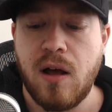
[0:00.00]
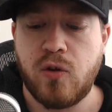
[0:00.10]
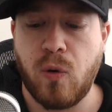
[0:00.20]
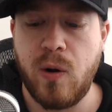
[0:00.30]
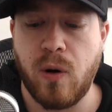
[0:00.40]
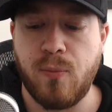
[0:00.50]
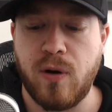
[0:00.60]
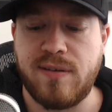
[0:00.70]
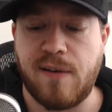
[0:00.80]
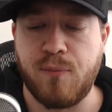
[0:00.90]

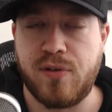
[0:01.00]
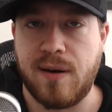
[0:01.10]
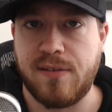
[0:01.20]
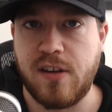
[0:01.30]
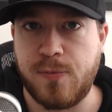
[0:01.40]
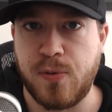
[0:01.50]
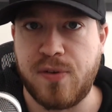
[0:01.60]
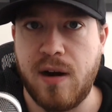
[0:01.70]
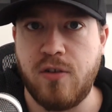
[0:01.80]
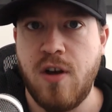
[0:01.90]
21.7% assist
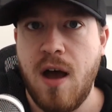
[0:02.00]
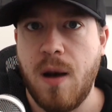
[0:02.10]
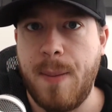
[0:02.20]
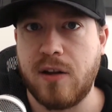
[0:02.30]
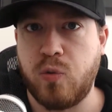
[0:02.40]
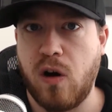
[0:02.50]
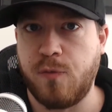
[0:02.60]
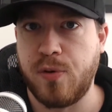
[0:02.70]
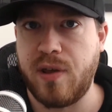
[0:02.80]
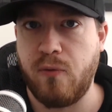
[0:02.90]
percentage, about a
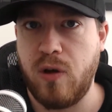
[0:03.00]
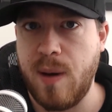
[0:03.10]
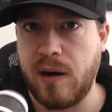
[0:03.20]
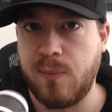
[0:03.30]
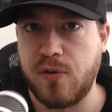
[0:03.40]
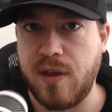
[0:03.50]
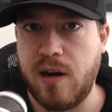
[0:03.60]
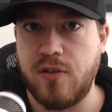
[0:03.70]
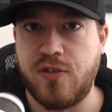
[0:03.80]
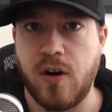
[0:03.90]
12% rebounding percentage.